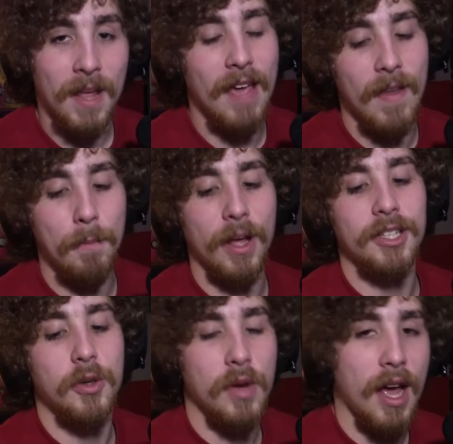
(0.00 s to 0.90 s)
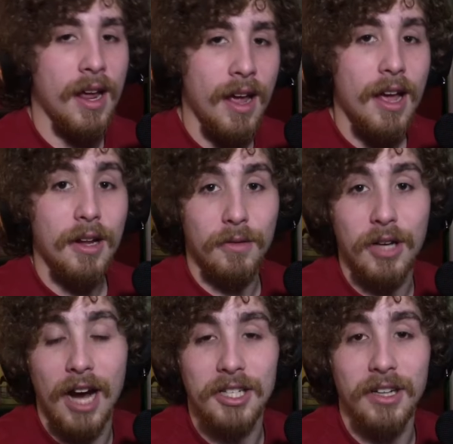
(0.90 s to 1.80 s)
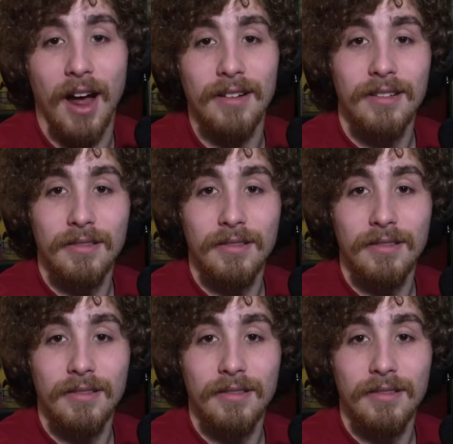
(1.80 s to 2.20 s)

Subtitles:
And they played 2K, Kai Cenat